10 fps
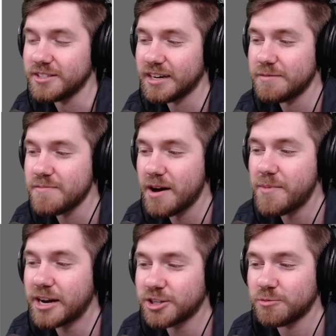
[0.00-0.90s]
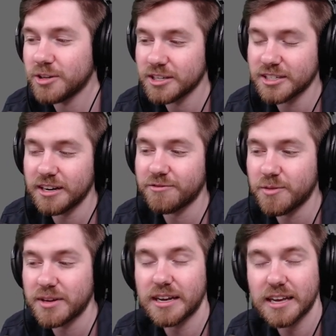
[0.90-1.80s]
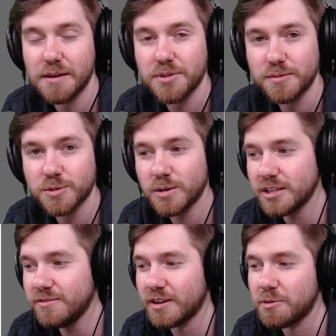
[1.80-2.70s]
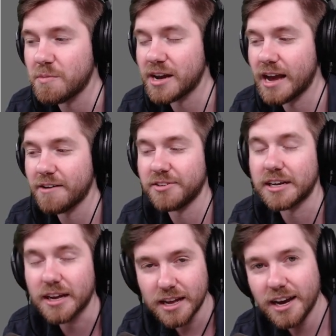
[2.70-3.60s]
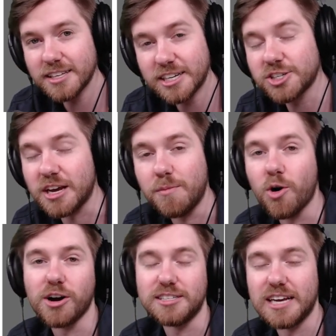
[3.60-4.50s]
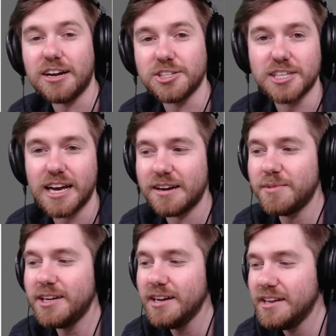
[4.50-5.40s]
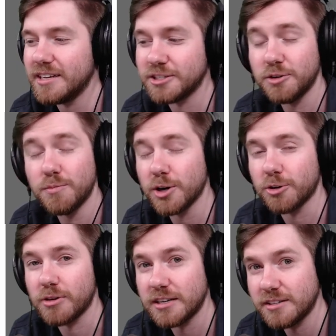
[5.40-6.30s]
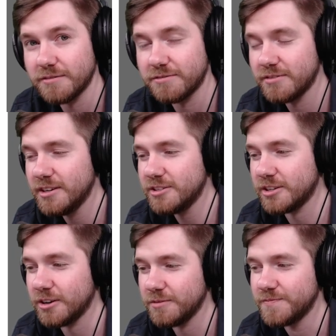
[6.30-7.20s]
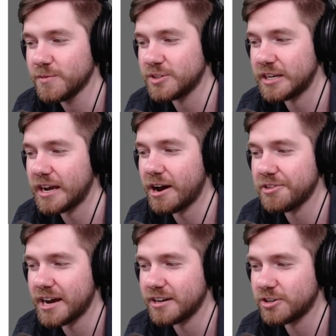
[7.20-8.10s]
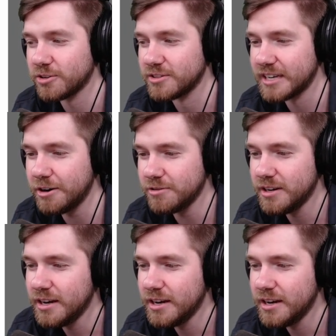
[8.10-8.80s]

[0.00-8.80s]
I'm actually really excited from like a gameplay perspective that we might have like essentially a more intelligent enemy that's a little more aggressive. So we'll see how that turns out.